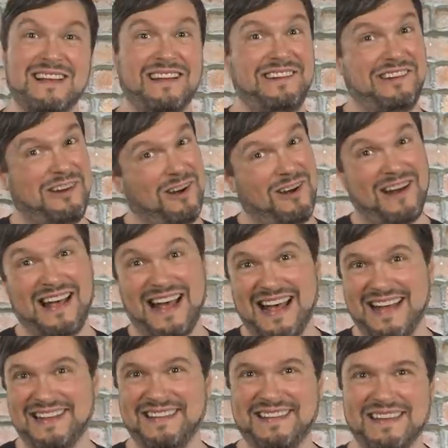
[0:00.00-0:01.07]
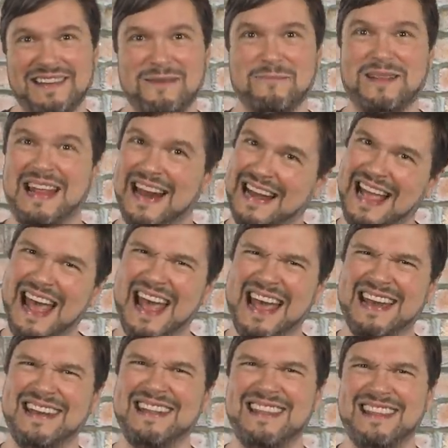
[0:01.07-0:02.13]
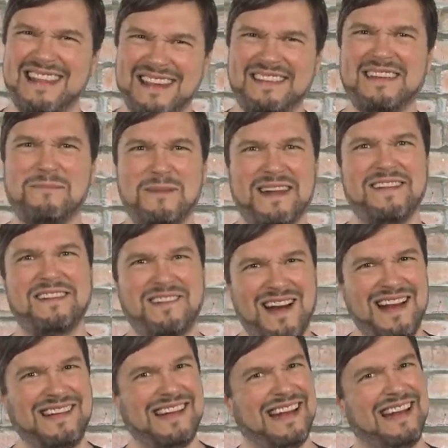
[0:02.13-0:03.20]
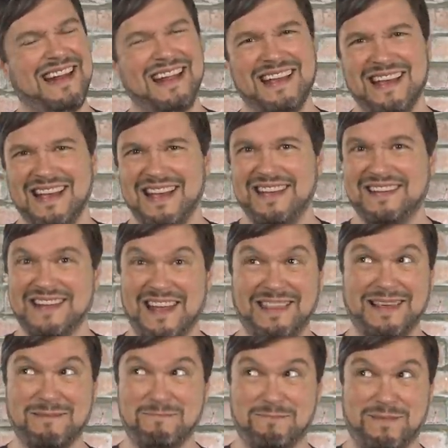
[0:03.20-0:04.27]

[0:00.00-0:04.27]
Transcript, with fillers: It sure does. But then again, this administration is nothing